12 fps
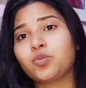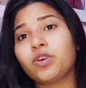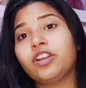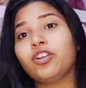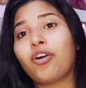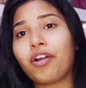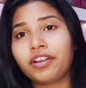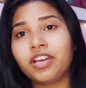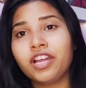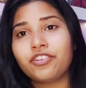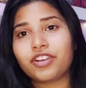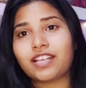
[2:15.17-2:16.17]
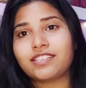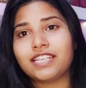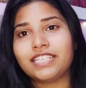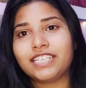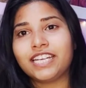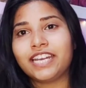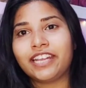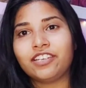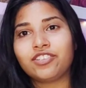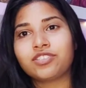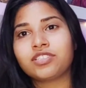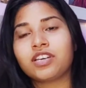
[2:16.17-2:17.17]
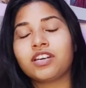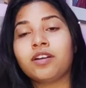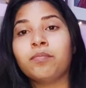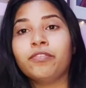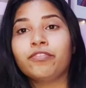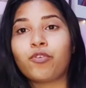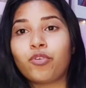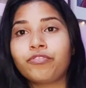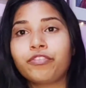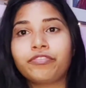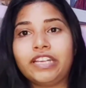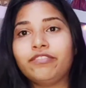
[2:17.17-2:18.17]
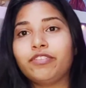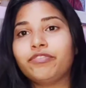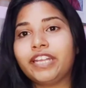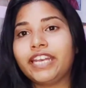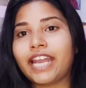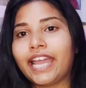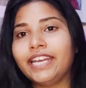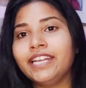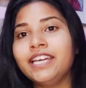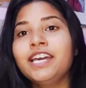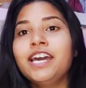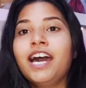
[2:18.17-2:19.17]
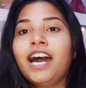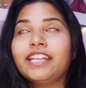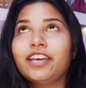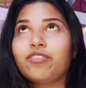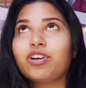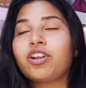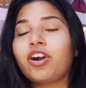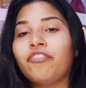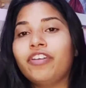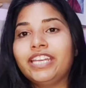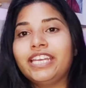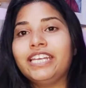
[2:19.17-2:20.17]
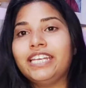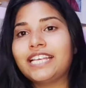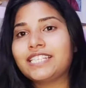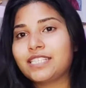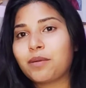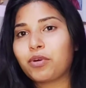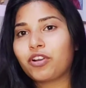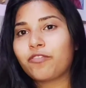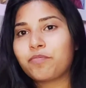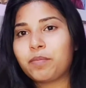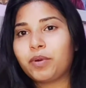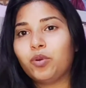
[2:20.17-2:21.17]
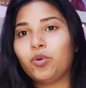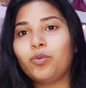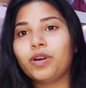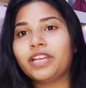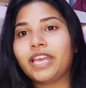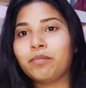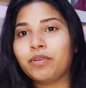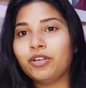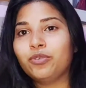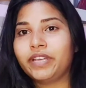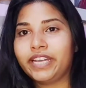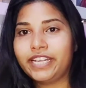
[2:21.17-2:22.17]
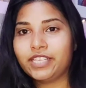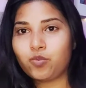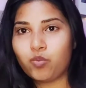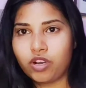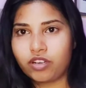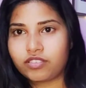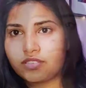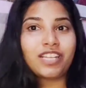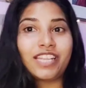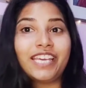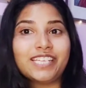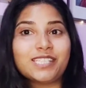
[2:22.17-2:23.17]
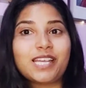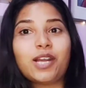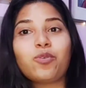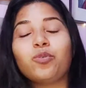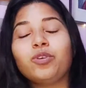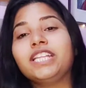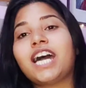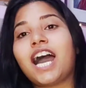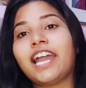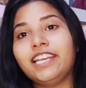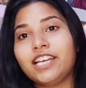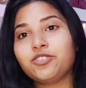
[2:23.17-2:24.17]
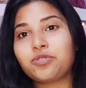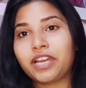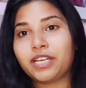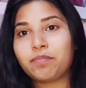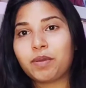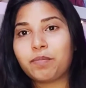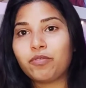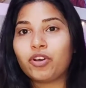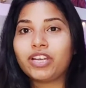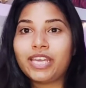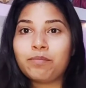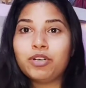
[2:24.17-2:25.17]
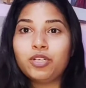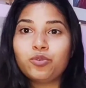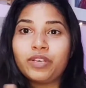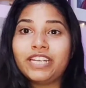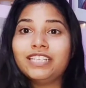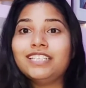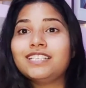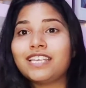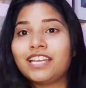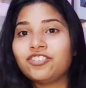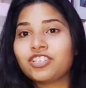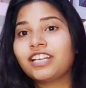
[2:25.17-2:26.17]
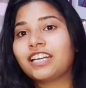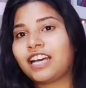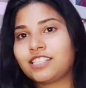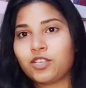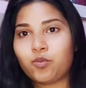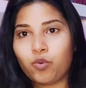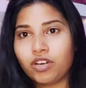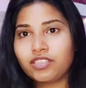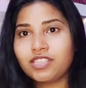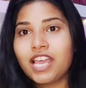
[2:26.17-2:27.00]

were not translated in English before 1559, there were a very less number of people who were able to read his works. So the thing is that only the highly educated people were able to read these ancient classic works